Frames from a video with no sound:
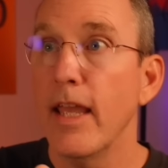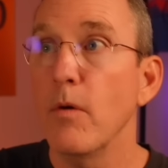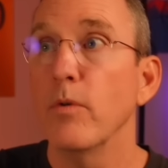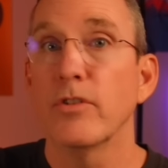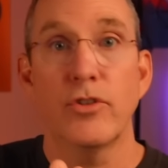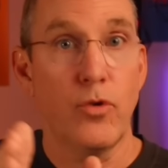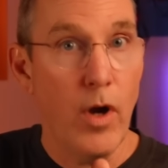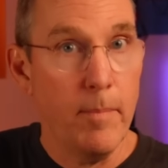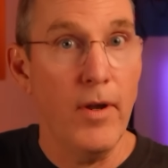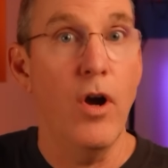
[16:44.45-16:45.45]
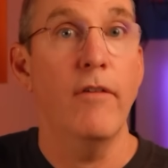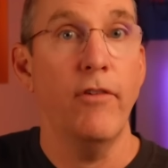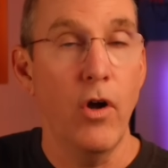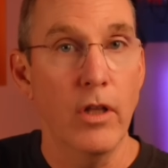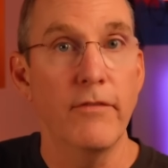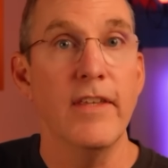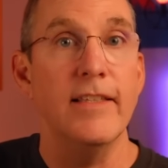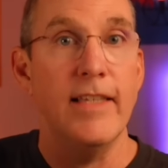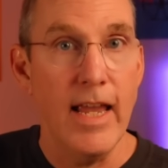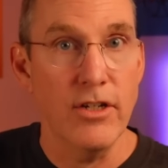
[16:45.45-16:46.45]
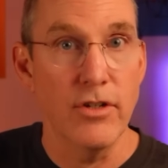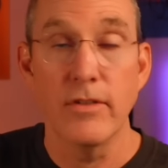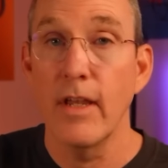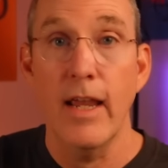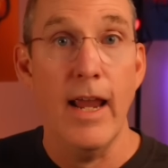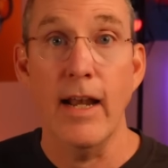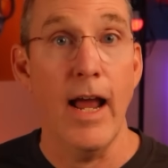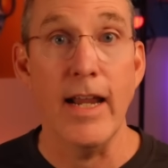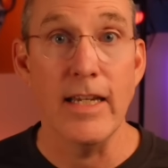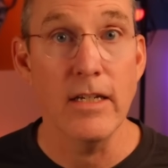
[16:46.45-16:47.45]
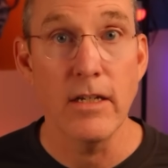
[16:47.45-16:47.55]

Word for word: It was scraping off all of these edges, and I